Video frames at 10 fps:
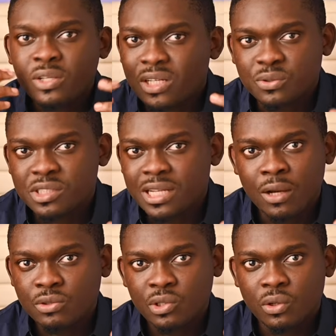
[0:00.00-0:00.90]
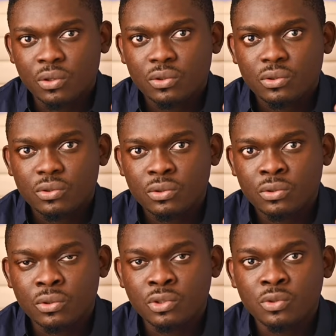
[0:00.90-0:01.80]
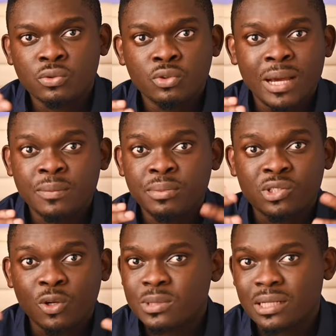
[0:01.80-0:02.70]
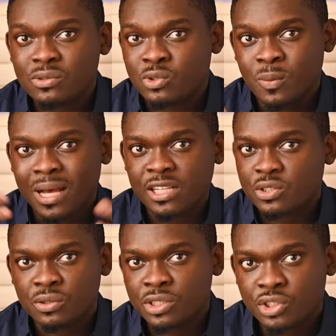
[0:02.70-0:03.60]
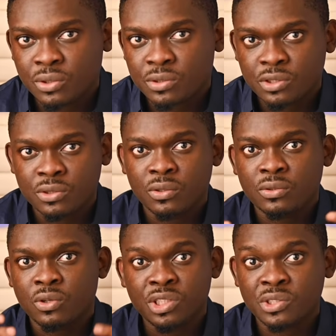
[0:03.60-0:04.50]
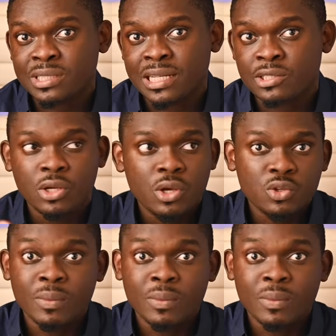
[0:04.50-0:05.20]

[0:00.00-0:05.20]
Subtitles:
you're shooting outdoor, you might be subject to some harsh conditions, conditions that you